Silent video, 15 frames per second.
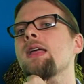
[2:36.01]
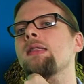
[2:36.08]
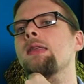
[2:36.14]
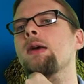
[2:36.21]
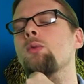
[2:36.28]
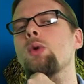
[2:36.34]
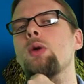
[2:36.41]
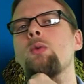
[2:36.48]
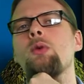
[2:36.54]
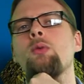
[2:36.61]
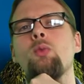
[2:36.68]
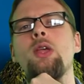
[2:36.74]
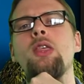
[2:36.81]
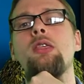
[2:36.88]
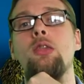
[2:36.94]
that
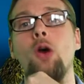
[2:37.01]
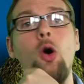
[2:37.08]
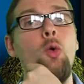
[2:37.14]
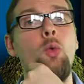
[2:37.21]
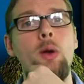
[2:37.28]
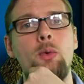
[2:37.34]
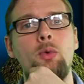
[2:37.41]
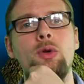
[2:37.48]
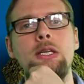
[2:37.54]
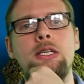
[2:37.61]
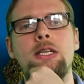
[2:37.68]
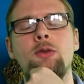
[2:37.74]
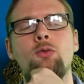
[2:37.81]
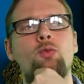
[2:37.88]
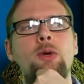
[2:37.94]
we thought we were
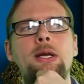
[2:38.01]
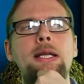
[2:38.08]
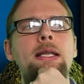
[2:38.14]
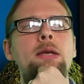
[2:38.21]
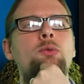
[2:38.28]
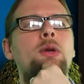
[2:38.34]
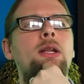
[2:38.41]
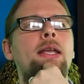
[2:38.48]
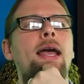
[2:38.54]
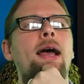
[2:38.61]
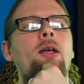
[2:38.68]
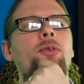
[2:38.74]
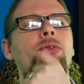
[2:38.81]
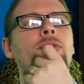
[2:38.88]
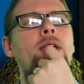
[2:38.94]
eating really, really
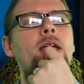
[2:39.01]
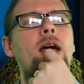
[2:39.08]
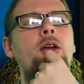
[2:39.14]
healthy,